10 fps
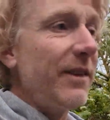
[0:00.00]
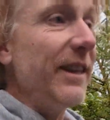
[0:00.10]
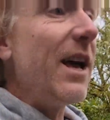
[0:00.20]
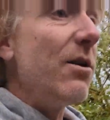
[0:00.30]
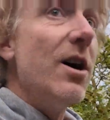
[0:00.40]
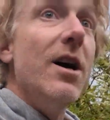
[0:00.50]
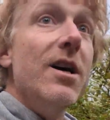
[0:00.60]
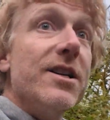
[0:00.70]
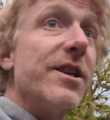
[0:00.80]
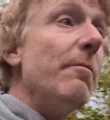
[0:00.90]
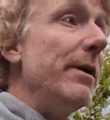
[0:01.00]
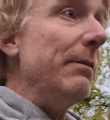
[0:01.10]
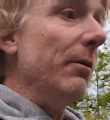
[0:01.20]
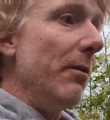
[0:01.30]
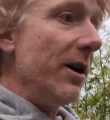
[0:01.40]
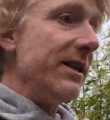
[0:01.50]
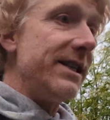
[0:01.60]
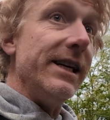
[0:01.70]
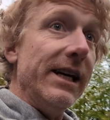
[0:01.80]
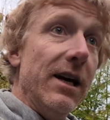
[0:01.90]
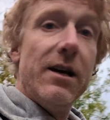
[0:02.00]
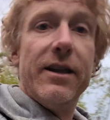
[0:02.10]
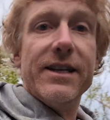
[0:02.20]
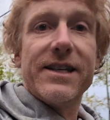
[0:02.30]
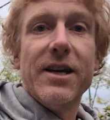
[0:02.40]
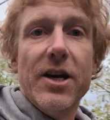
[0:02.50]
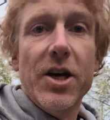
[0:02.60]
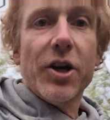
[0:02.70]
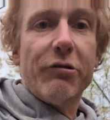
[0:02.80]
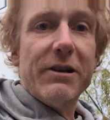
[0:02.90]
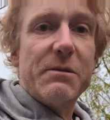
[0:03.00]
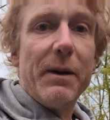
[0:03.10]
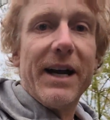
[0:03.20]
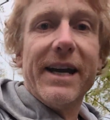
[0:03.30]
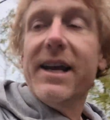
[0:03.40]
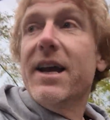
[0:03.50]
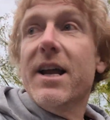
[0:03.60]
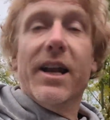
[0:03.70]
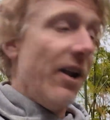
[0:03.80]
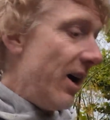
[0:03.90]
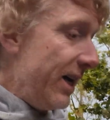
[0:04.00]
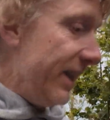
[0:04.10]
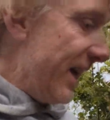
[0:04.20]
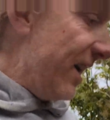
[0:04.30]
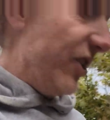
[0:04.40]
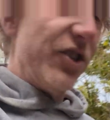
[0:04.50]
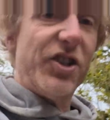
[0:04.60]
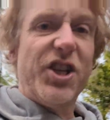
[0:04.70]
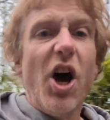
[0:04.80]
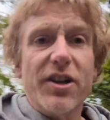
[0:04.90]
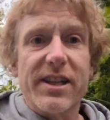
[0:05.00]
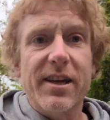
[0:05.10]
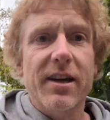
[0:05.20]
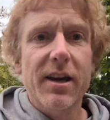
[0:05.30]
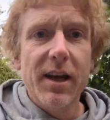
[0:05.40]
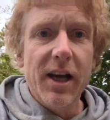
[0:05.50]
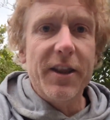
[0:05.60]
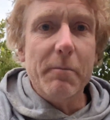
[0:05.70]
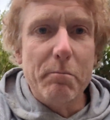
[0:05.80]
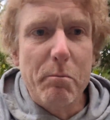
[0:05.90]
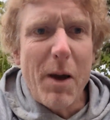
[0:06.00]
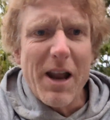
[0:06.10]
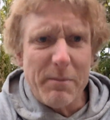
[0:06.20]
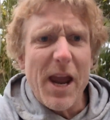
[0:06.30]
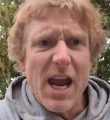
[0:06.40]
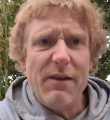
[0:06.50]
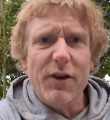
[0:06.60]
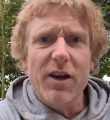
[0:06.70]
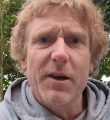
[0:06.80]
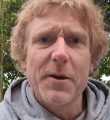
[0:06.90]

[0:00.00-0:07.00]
Now, some people might see this crisp packet lying there and just tut at the bad behaviour